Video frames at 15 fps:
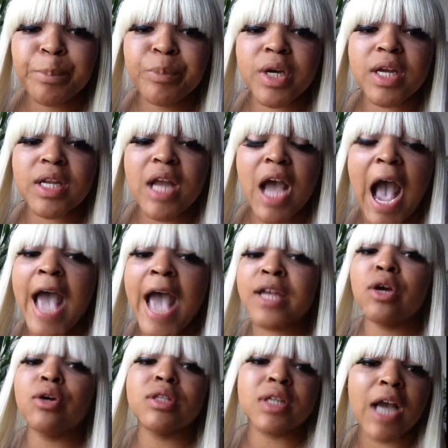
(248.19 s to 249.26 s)
But I
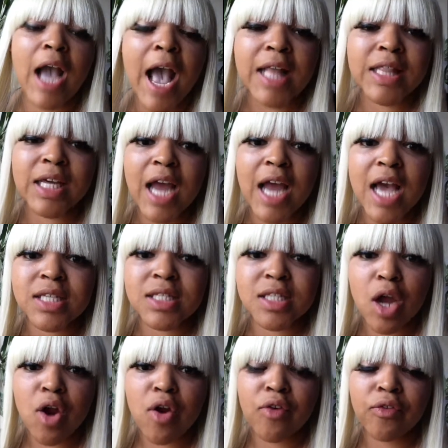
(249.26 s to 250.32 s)
know the God that I
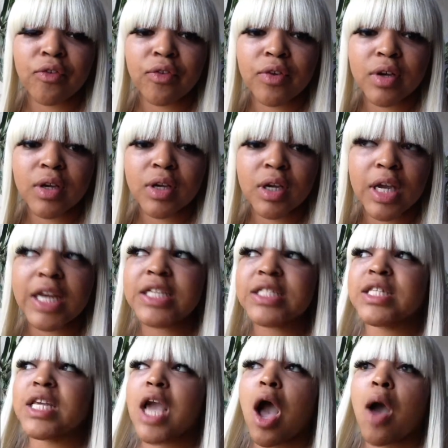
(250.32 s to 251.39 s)
serve, and it's
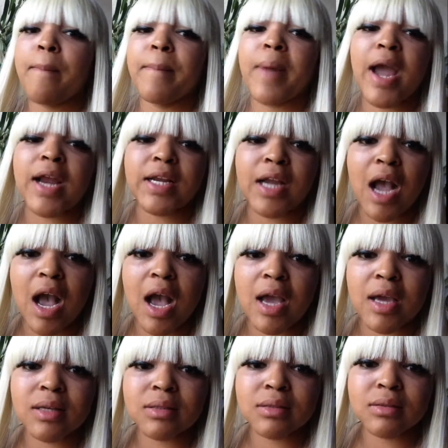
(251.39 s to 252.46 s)
the Almighty God,
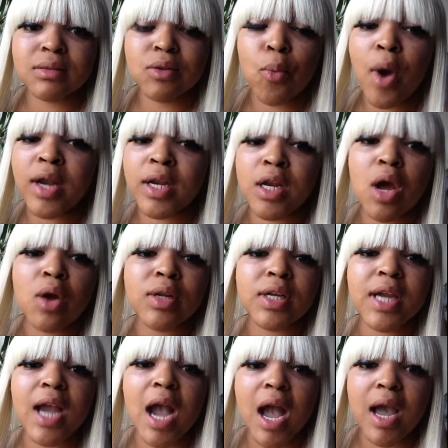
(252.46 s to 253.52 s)
the one and
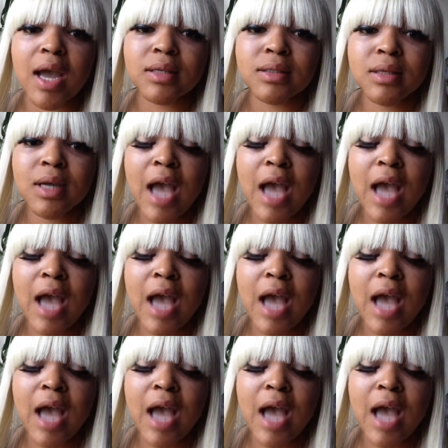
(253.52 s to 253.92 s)
only God.